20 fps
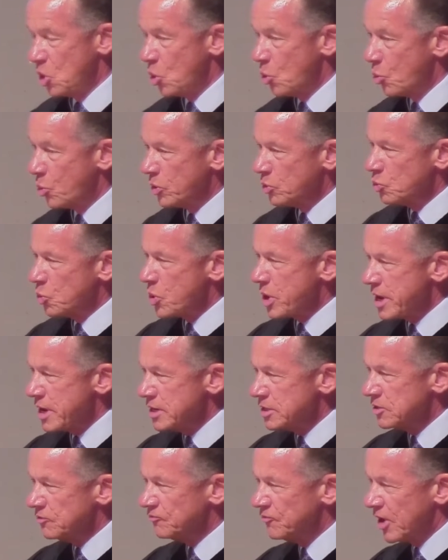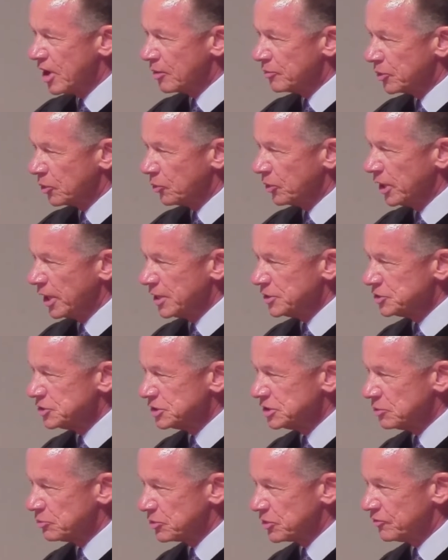When we develop a
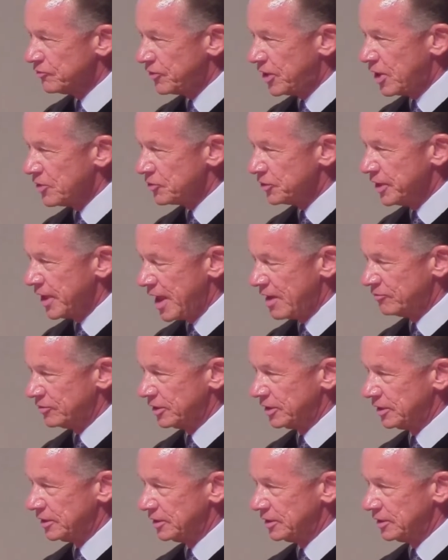relationship with the Father in heaven,